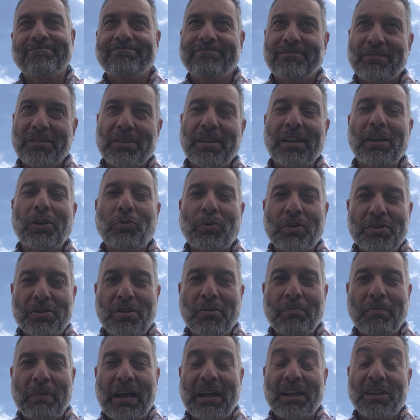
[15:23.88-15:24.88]
still
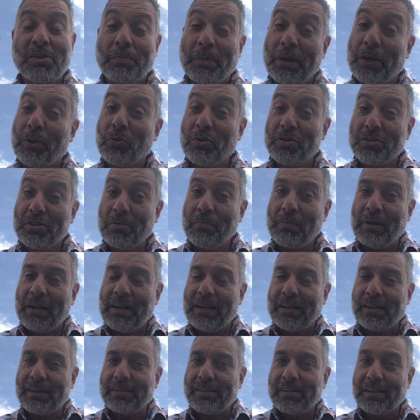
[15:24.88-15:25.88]
question marks, big question
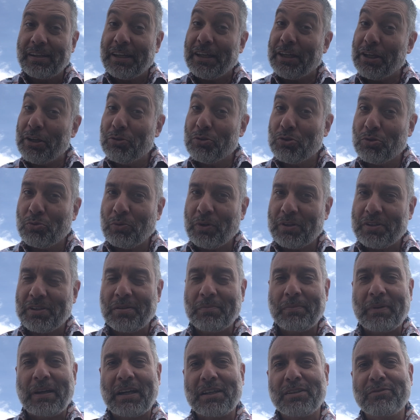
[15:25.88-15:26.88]
marks, huge
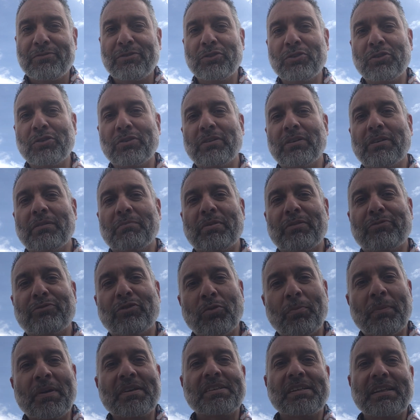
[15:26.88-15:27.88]
question marks
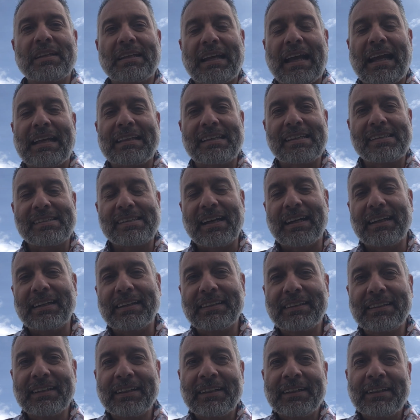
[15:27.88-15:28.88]
before Messi can
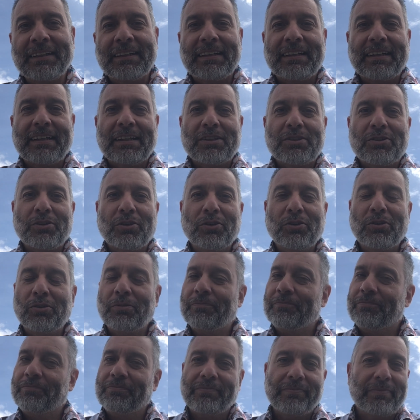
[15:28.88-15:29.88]
decide.
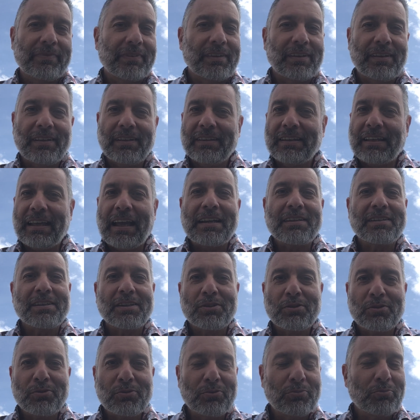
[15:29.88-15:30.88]
So the answer
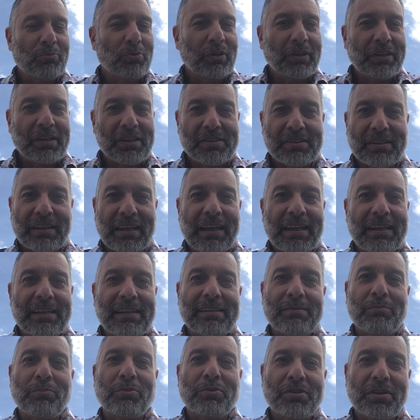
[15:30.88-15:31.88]
to will he
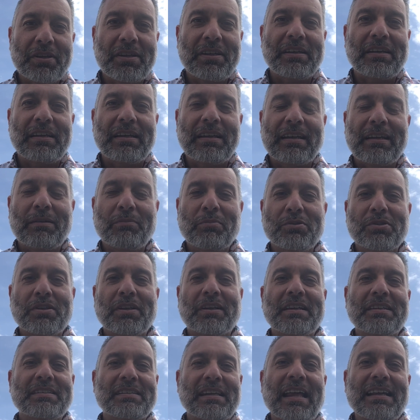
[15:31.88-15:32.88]
stay, was it
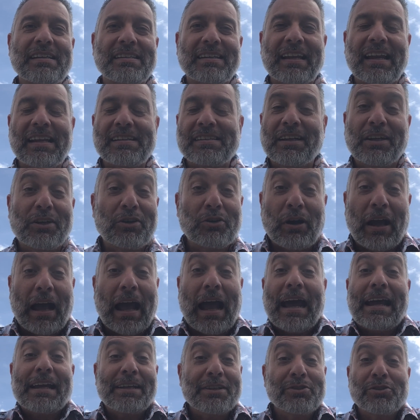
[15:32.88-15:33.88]
his last Clasico?
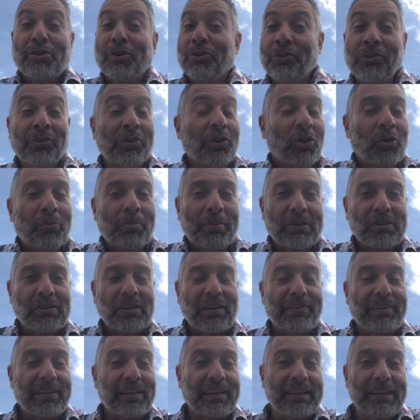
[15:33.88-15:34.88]
I don't know, because
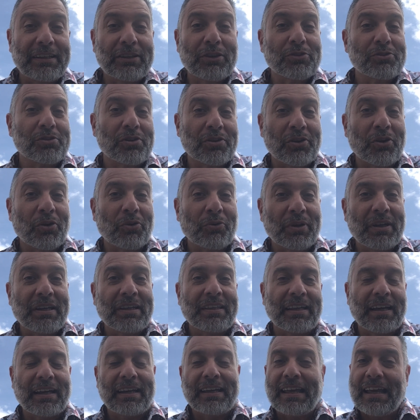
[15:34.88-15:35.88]
I think he doesn't know
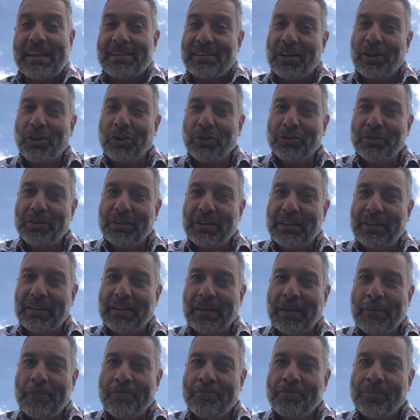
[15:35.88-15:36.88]
either. He hasn't got the
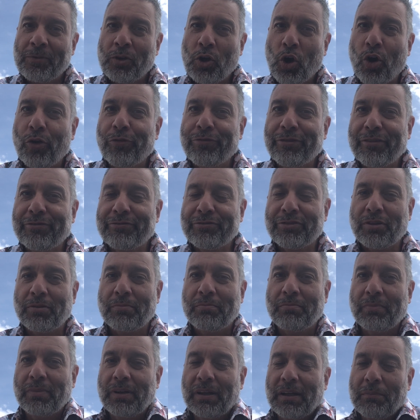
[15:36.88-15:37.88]
offer
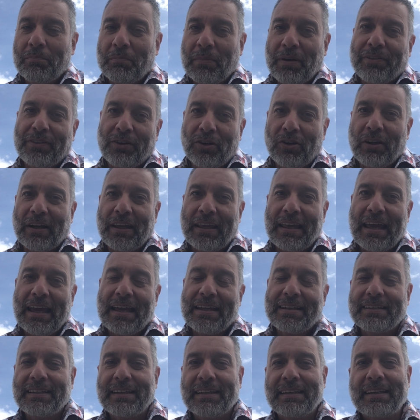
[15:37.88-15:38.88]
from Barcelona
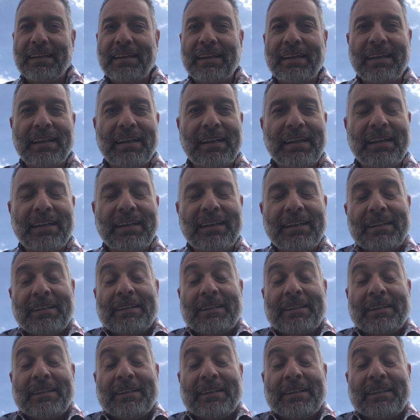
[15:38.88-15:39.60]
yet, and